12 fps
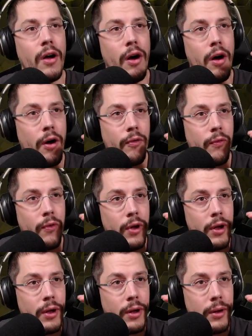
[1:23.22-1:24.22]
of
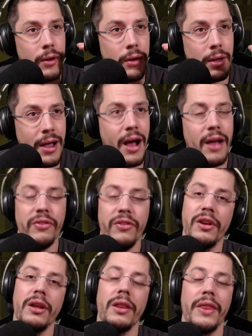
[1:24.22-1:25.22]

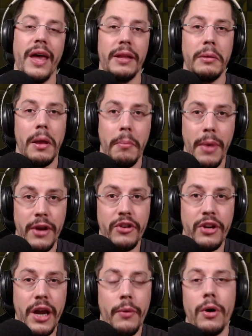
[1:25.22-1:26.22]
casting that magic
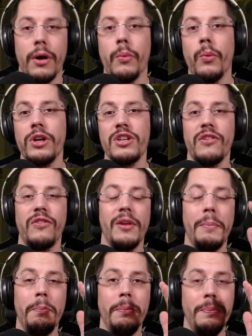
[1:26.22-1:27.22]
arrow, which is
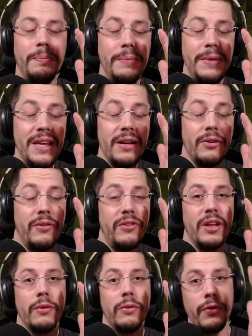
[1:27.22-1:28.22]

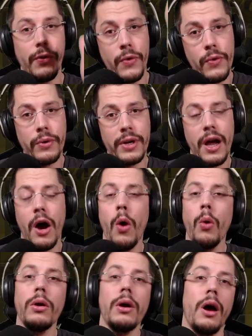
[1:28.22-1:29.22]
piercing through the
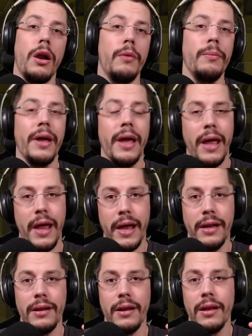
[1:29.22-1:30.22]
whole column
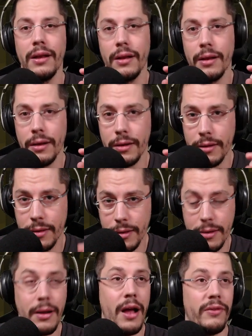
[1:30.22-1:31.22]
and
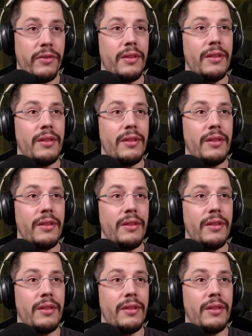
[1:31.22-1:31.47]
cast